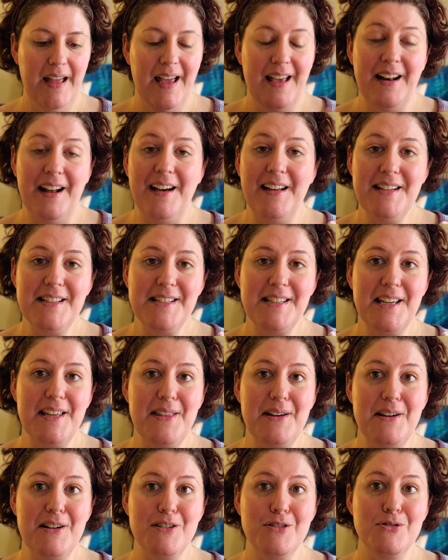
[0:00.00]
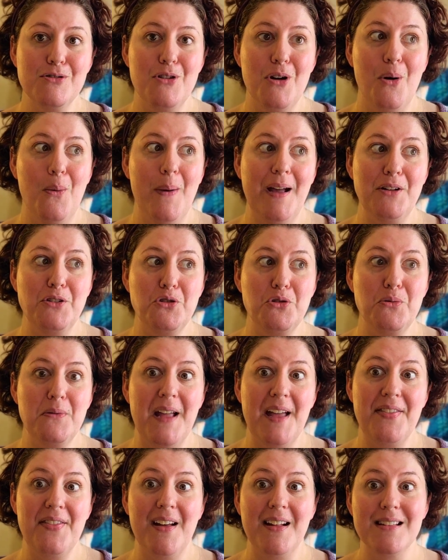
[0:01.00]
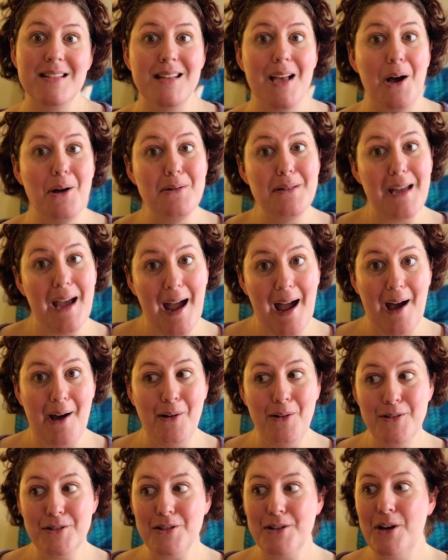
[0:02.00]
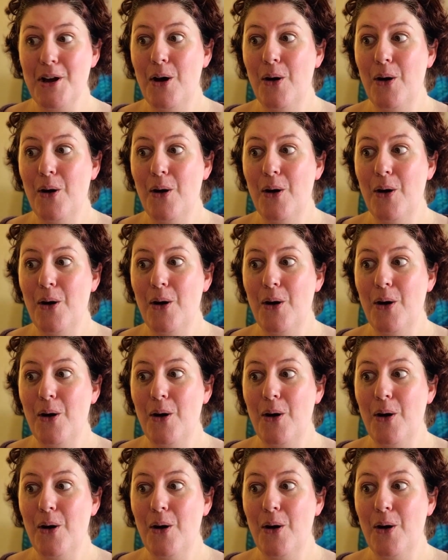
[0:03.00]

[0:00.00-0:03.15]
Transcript: And honestly, there is no way to get that sound out